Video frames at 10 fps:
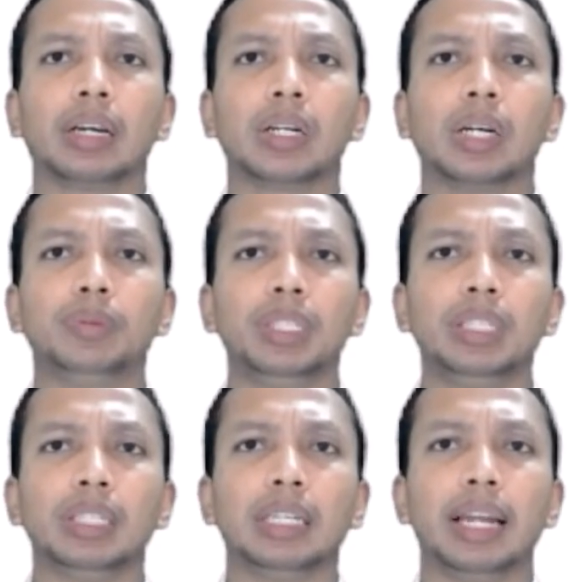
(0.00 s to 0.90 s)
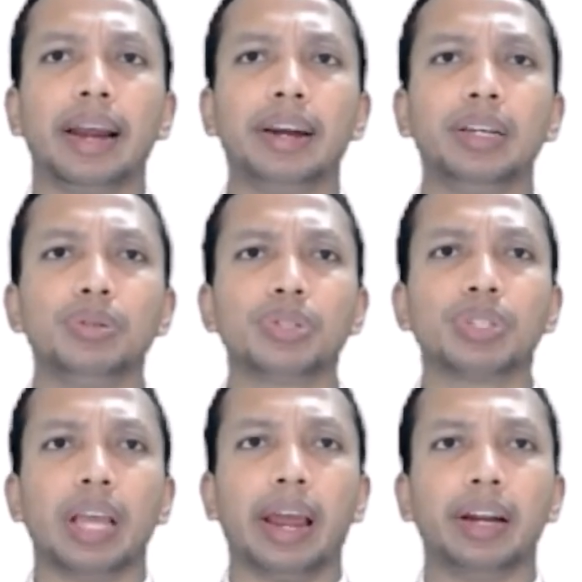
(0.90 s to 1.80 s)
community land
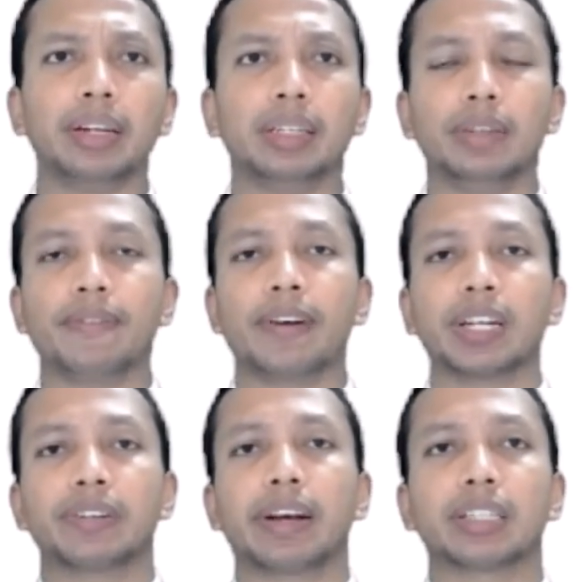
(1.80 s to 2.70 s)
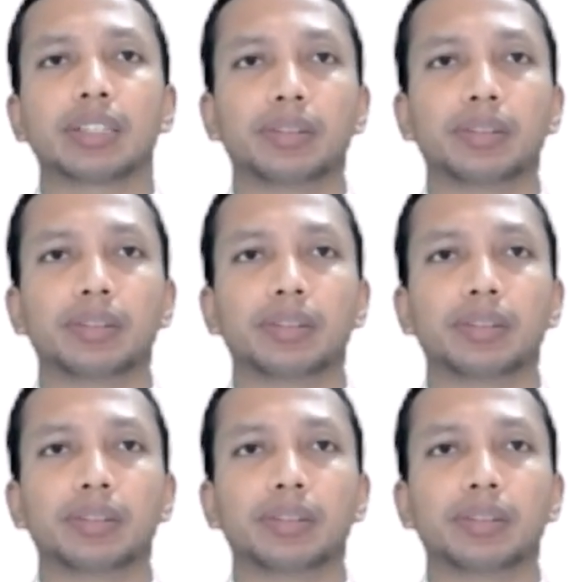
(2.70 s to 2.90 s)
use and infrastructure.